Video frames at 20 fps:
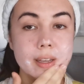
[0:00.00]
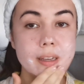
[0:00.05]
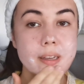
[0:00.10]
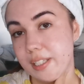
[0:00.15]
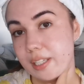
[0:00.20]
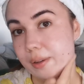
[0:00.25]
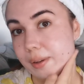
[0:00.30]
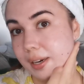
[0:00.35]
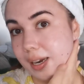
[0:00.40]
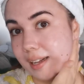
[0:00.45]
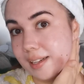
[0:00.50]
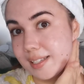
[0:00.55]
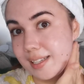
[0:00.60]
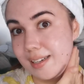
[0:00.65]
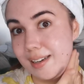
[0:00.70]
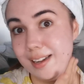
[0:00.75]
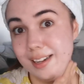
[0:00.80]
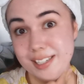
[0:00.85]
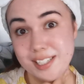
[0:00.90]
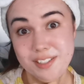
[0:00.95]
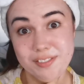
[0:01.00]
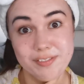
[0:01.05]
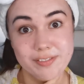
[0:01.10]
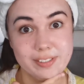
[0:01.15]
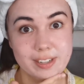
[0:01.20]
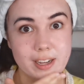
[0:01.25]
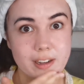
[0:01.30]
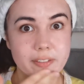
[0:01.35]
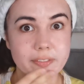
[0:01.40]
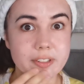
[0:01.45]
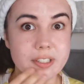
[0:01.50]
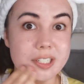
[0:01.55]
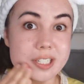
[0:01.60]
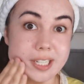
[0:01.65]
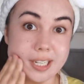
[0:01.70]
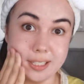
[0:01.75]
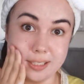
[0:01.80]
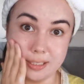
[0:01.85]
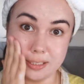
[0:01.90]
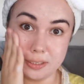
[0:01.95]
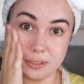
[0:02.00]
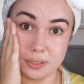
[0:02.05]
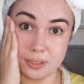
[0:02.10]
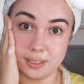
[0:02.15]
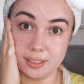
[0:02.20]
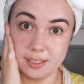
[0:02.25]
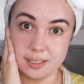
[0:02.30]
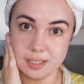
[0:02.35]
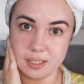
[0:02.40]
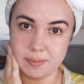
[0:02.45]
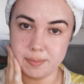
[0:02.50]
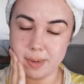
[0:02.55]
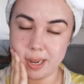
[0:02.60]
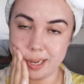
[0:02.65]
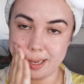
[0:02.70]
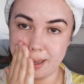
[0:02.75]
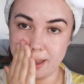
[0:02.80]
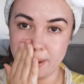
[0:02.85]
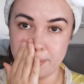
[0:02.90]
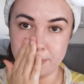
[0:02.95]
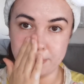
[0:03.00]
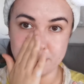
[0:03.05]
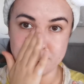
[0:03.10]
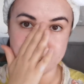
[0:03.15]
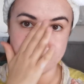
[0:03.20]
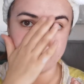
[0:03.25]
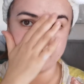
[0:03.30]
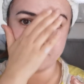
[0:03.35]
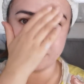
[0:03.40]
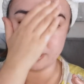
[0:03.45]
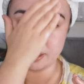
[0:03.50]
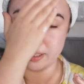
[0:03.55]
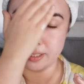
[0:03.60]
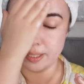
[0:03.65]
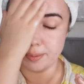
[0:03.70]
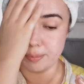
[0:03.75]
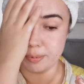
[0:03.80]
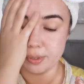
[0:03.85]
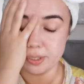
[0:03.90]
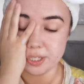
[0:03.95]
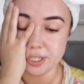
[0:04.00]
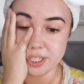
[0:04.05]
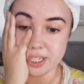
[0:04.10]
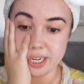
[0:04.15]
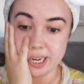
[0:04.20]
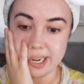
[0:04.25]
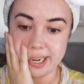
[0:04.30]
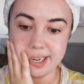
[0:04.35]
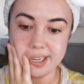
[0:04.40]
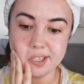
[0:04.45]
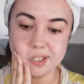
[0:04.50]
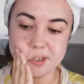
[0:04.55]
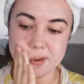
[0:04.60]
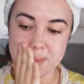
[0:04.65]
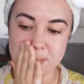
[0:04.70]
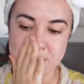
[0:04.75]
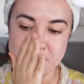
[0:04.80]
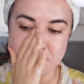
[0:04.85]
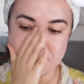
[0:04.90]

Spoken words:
So it has a nice velvety look under makeup, which I really appreciate.